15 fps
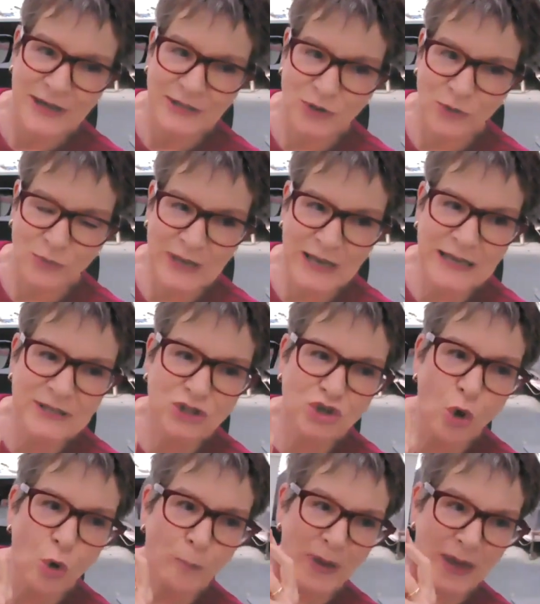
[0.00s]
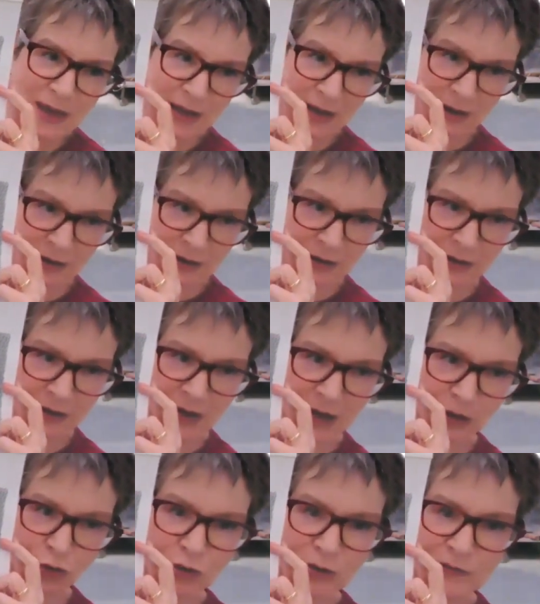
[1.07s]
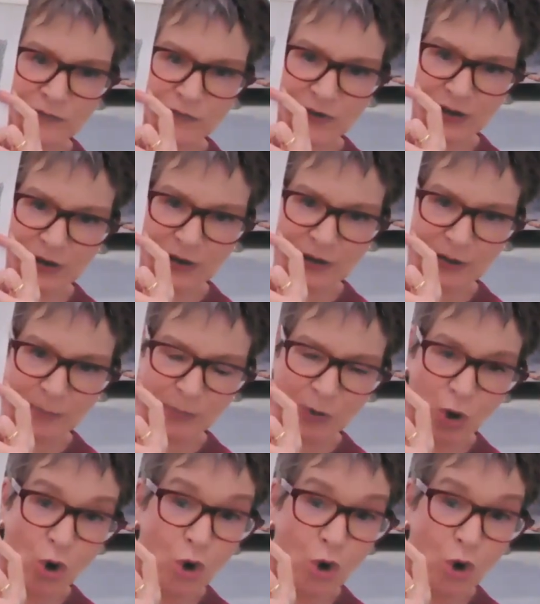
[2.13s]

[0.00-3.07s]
So he's so big, I couldn't fit him